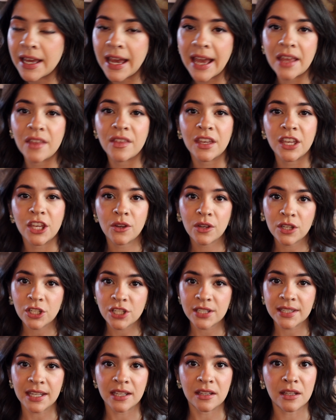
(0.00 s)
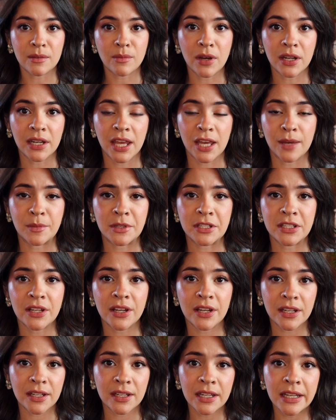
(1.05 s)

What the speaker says: I think you can just get them on Amazon